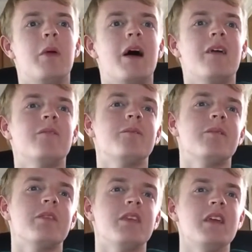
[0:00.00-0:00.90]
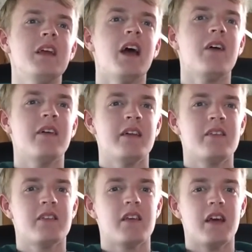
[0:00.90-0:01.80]
But you know,
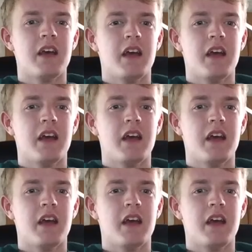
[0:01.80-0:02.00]
it's